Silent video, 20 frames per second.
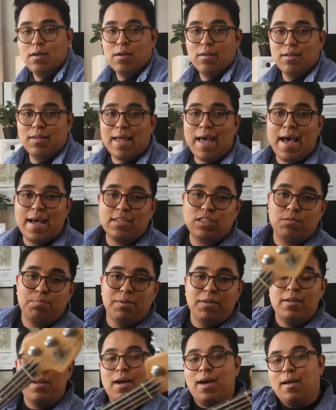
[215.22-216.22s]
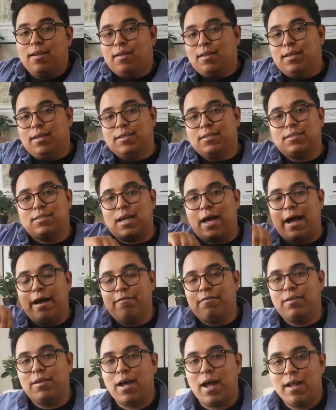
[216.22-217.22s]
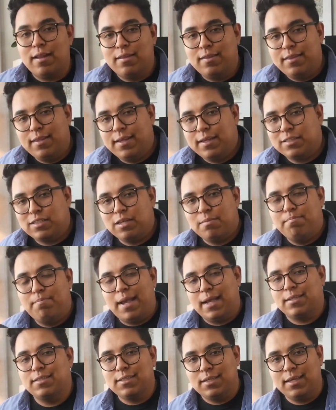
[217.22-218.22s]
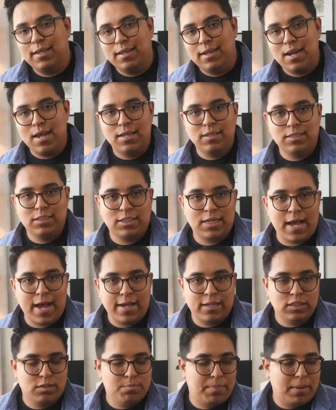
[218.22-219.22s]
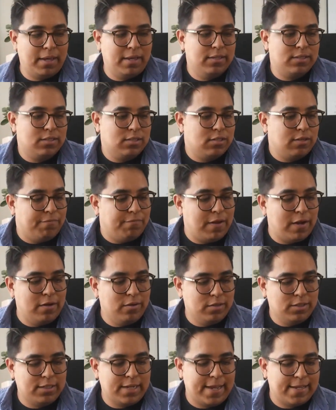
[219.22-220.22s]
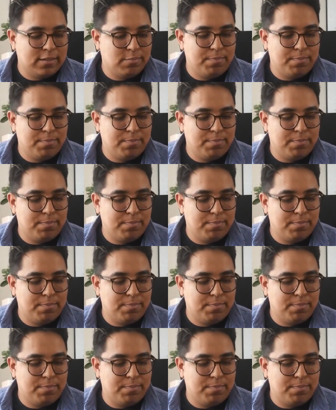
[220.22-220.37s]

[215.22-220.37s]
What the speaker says: Last but not least, I've got this Mexican jazz bass. It's a Fender jazz